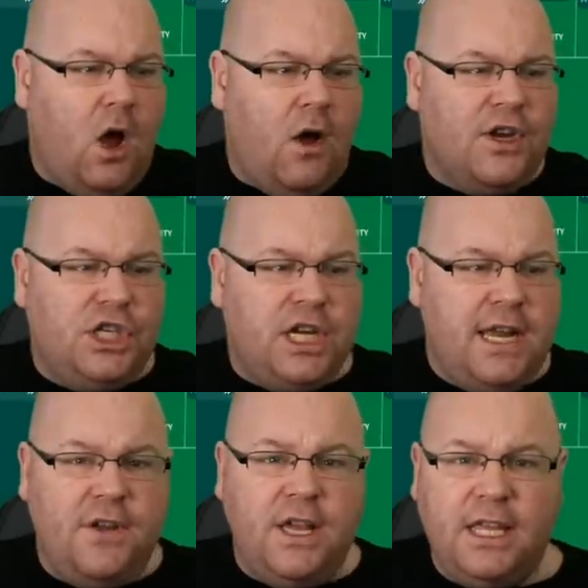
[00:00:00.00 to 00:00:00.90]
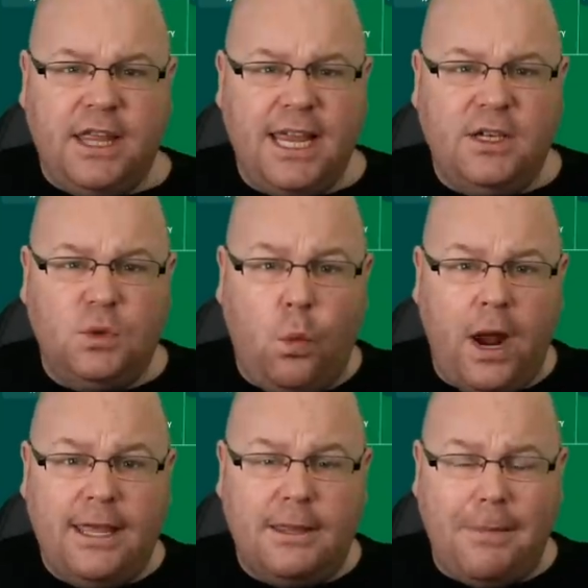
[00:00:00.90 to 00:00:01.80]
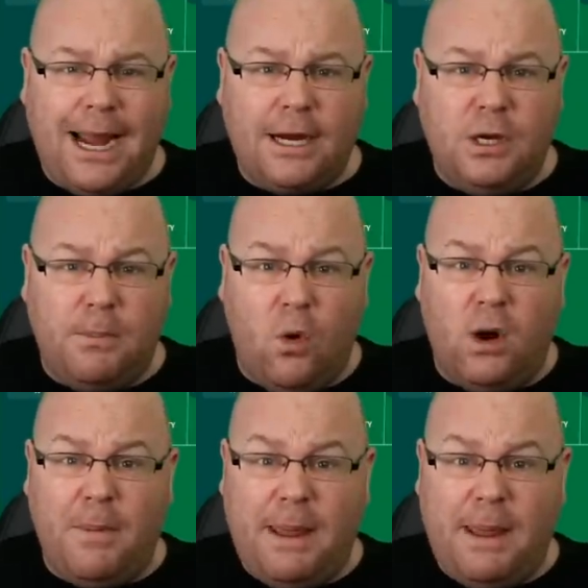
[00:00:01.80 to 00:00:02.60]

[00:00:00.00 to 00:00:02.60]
of achieving things with Magdeburg.